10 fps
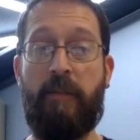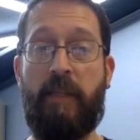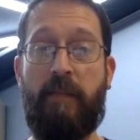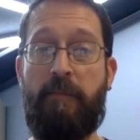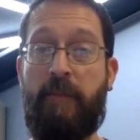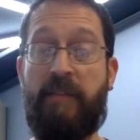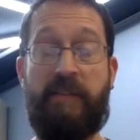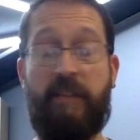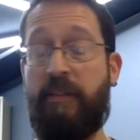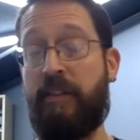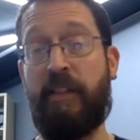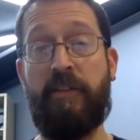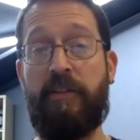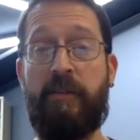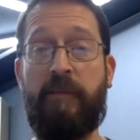my best selling
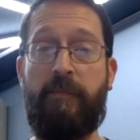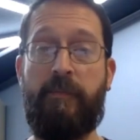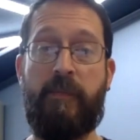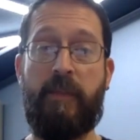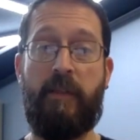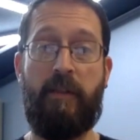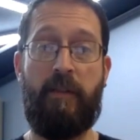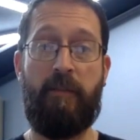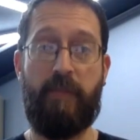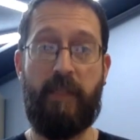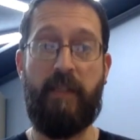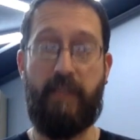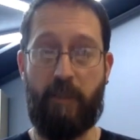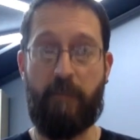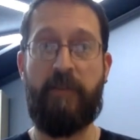tincture.
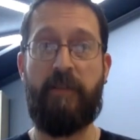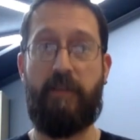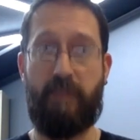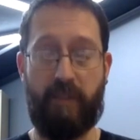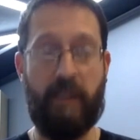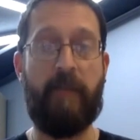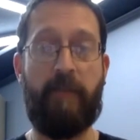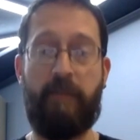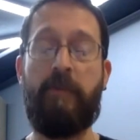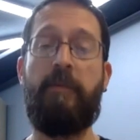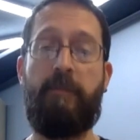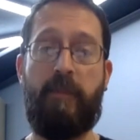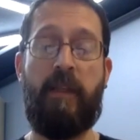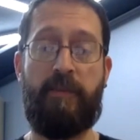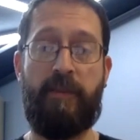It helps a lot of people.
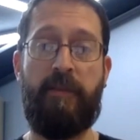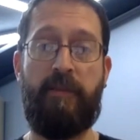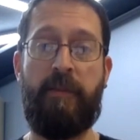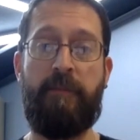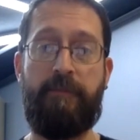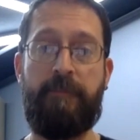Absolutely.